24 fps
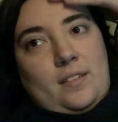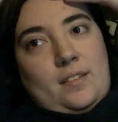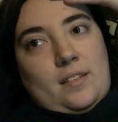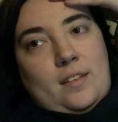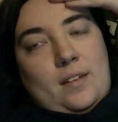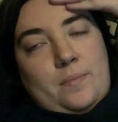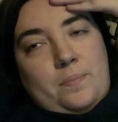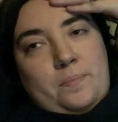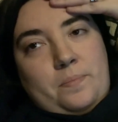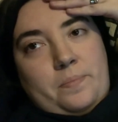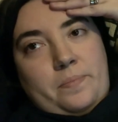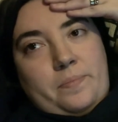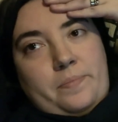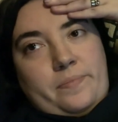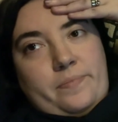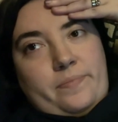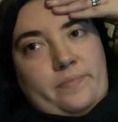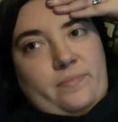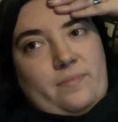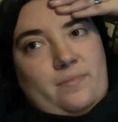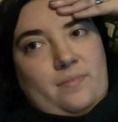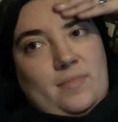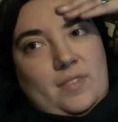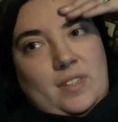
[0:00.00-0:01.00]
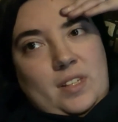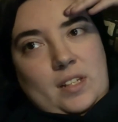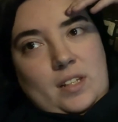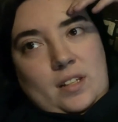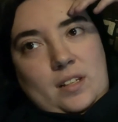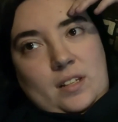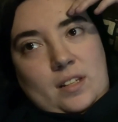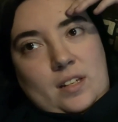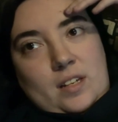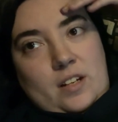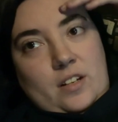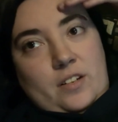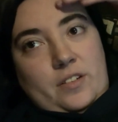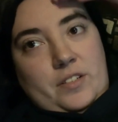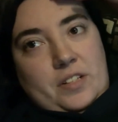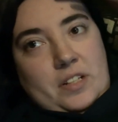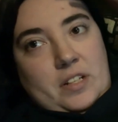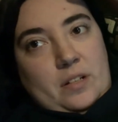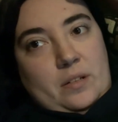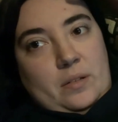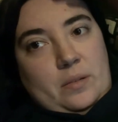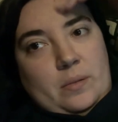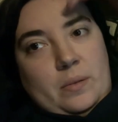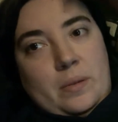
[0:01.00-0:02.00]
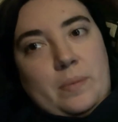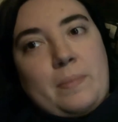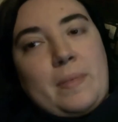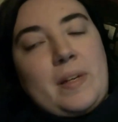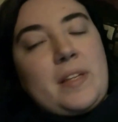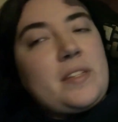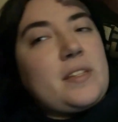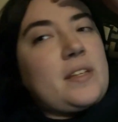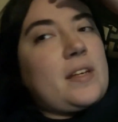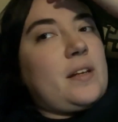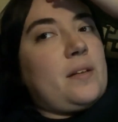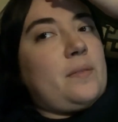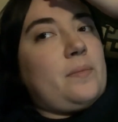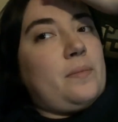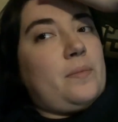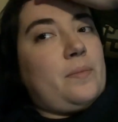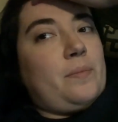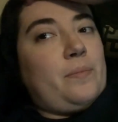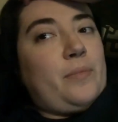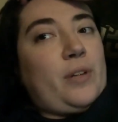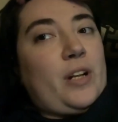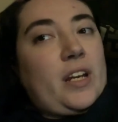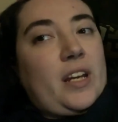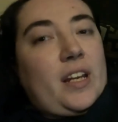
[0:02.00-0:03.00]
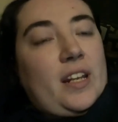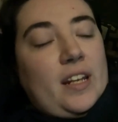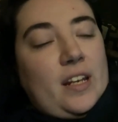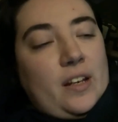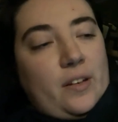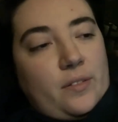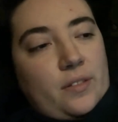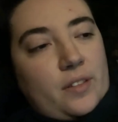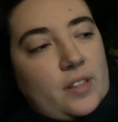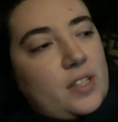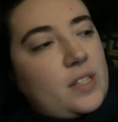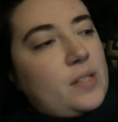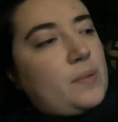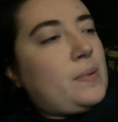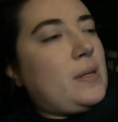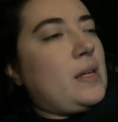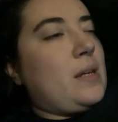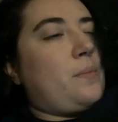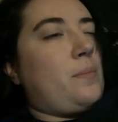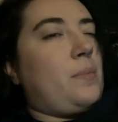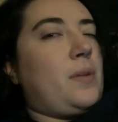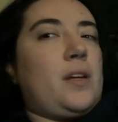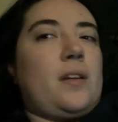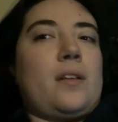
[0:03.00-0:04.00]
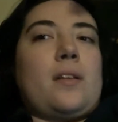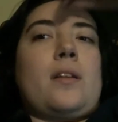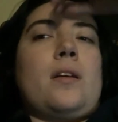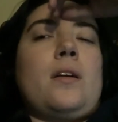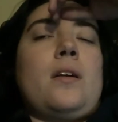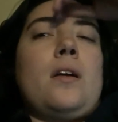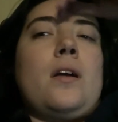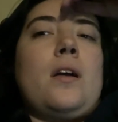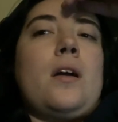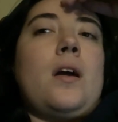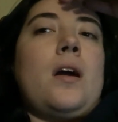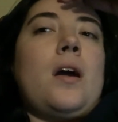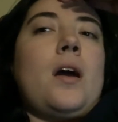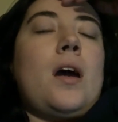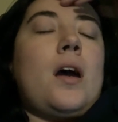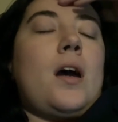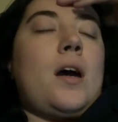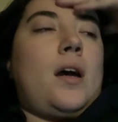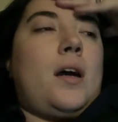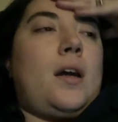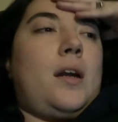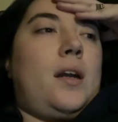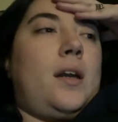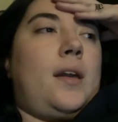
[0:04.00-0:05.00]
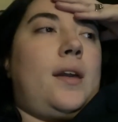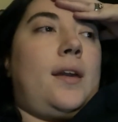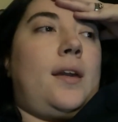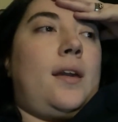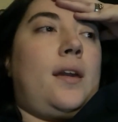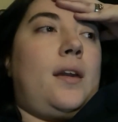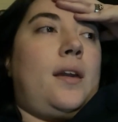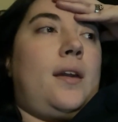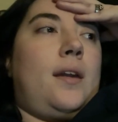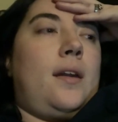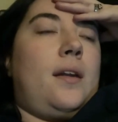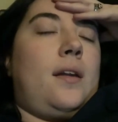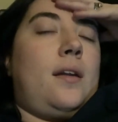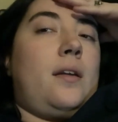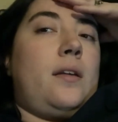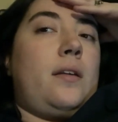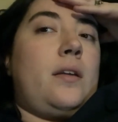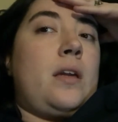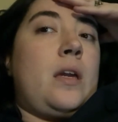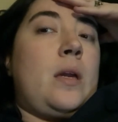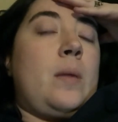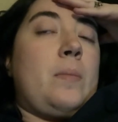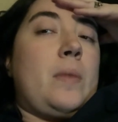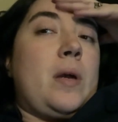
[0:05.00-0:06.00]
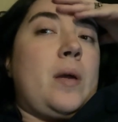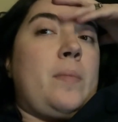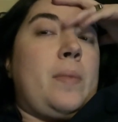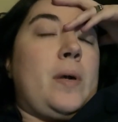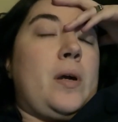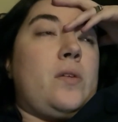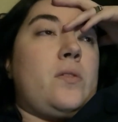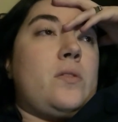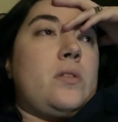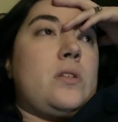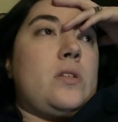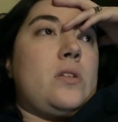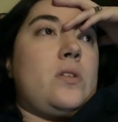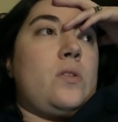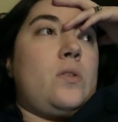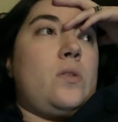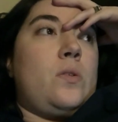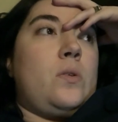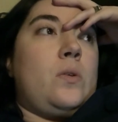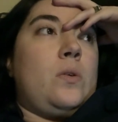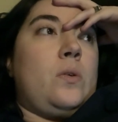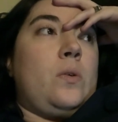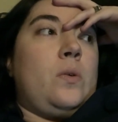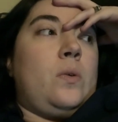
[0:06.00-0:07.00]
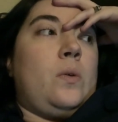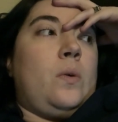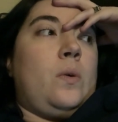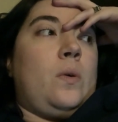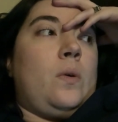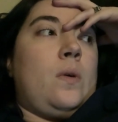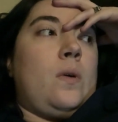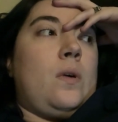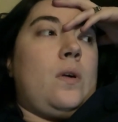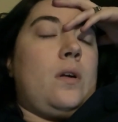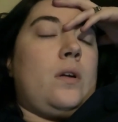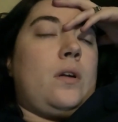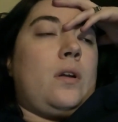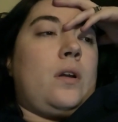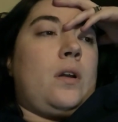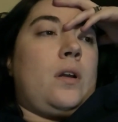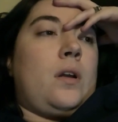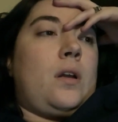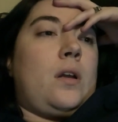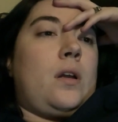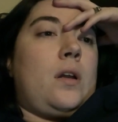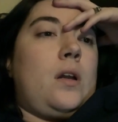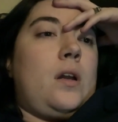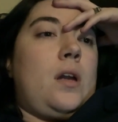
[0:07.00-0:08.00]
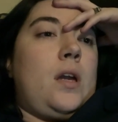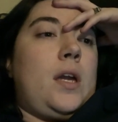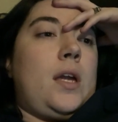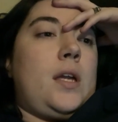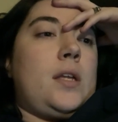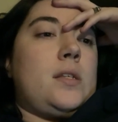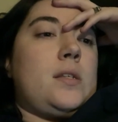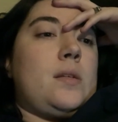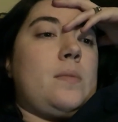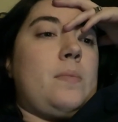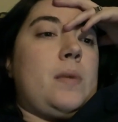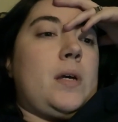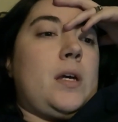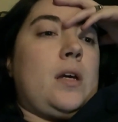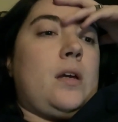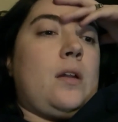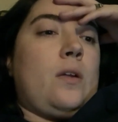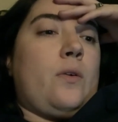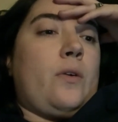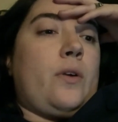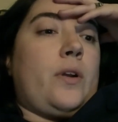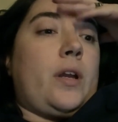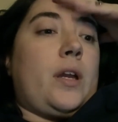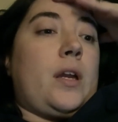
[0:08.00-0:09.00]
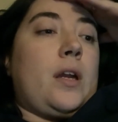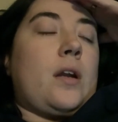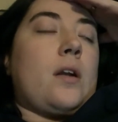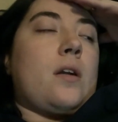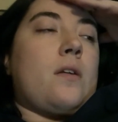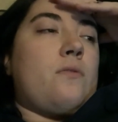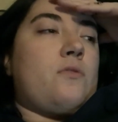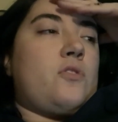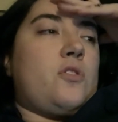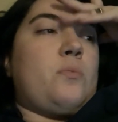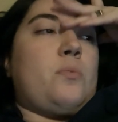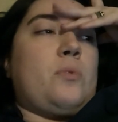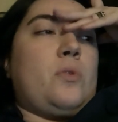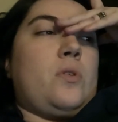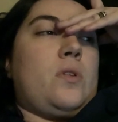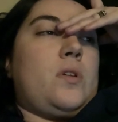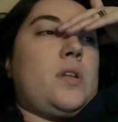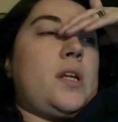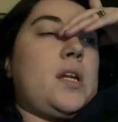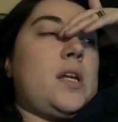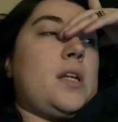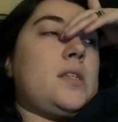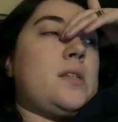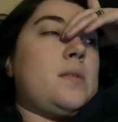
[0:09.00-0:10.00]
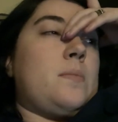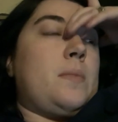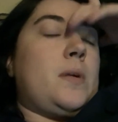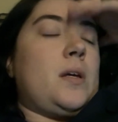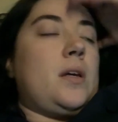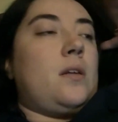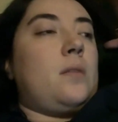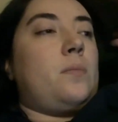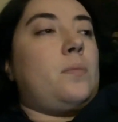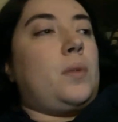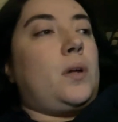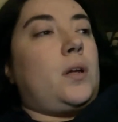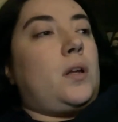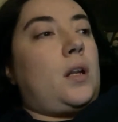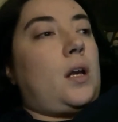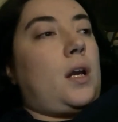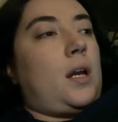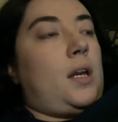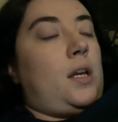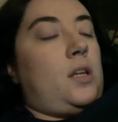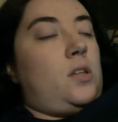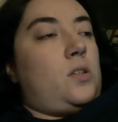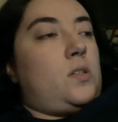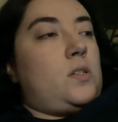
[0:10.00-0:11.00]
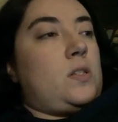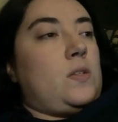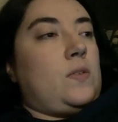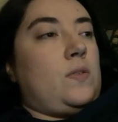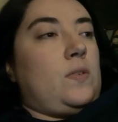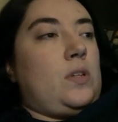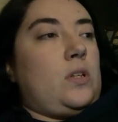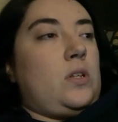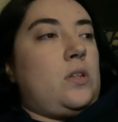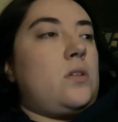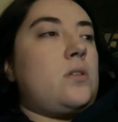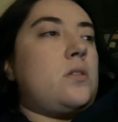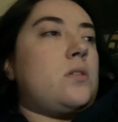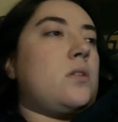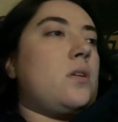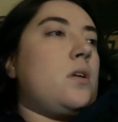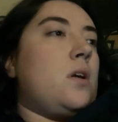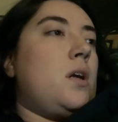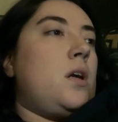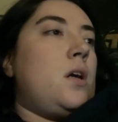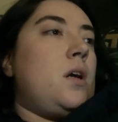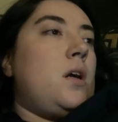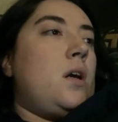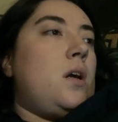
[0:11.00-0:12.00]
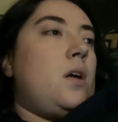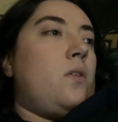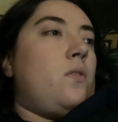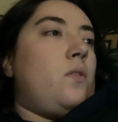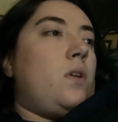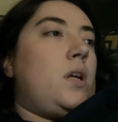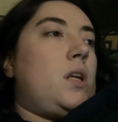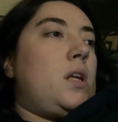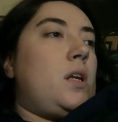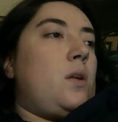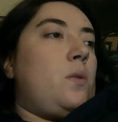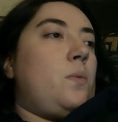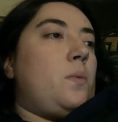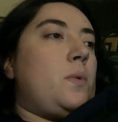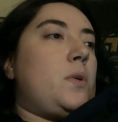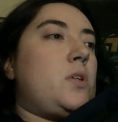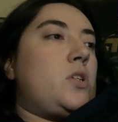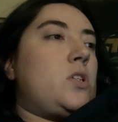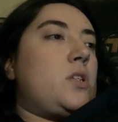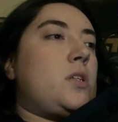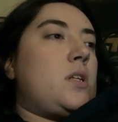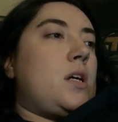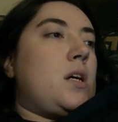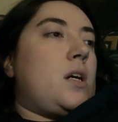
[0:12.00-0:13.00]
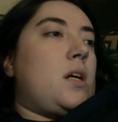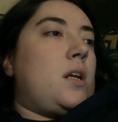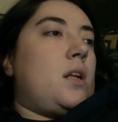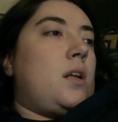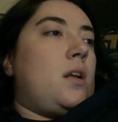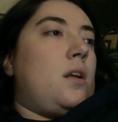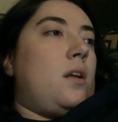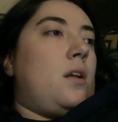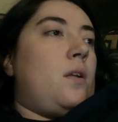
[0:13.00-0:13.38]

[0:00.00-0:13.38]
I'm getting irritated with my skin breaking out this week, but I am about to head to bed or get comfortable and head to bed, but I just finished reading Witch Hat